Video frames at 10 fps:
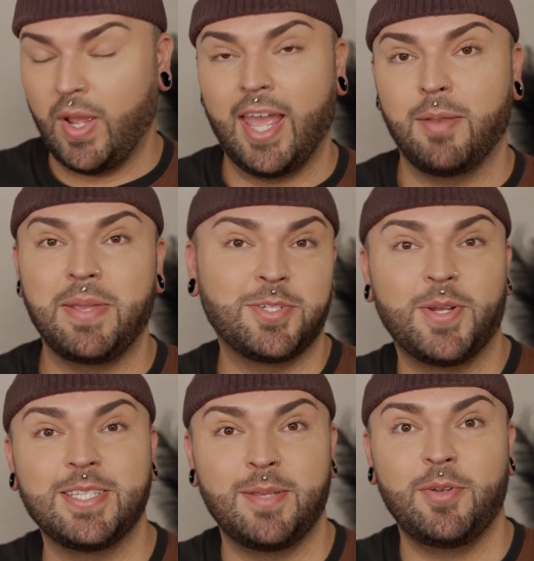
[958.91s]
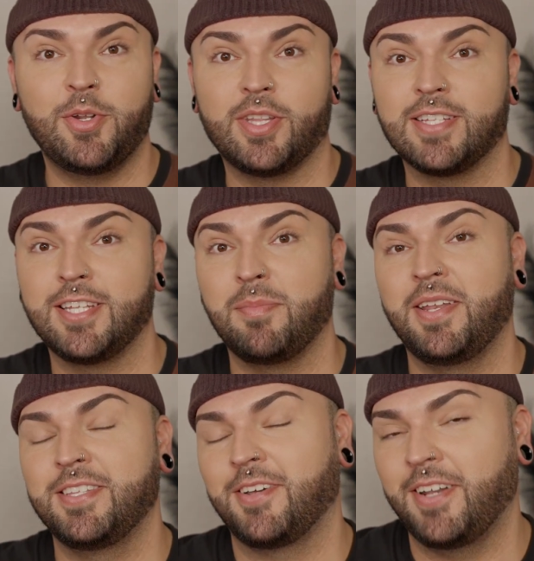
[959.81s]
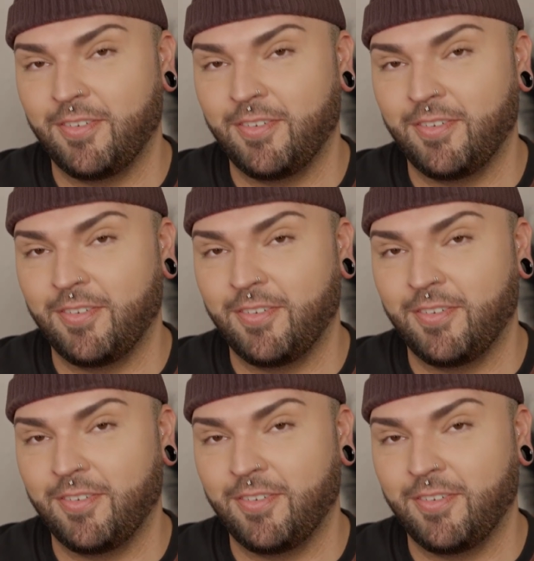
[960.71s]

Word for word: and make sure you guys let me know your thoughts and opinions on